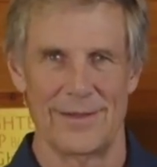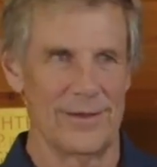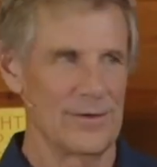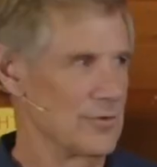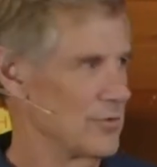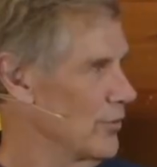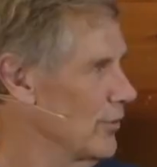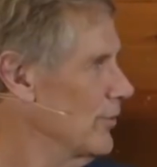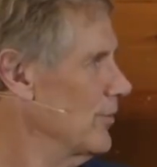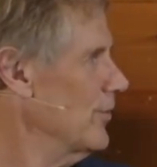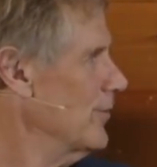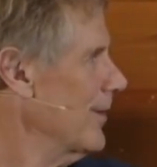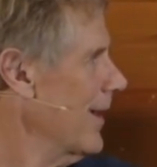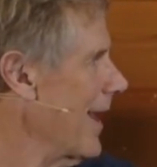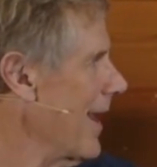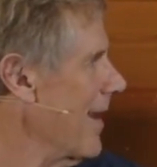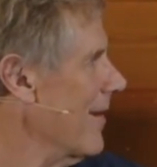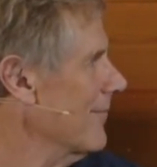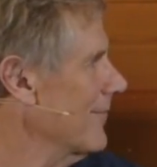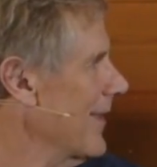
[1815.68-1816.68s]
Do you
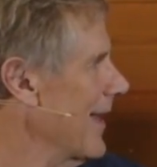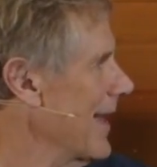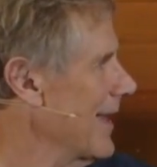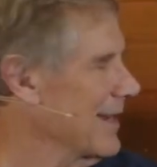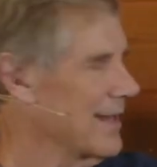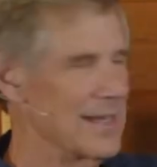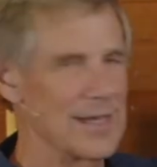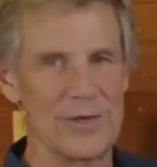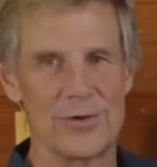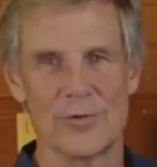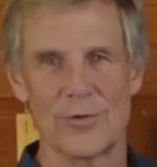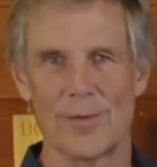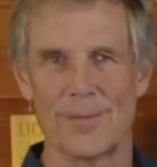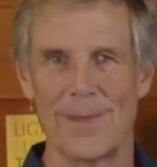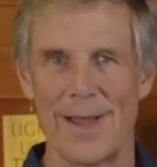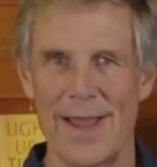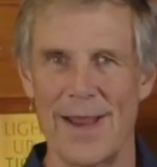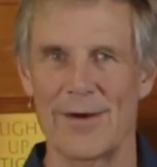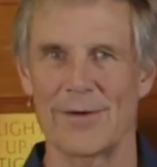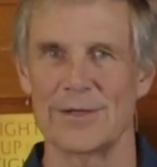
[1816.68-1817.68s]
have that in your
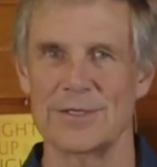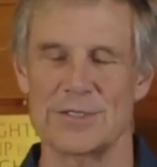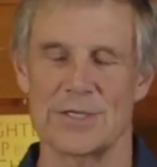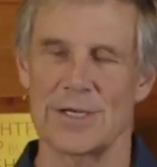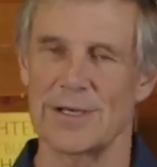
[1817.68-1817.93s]
marriage?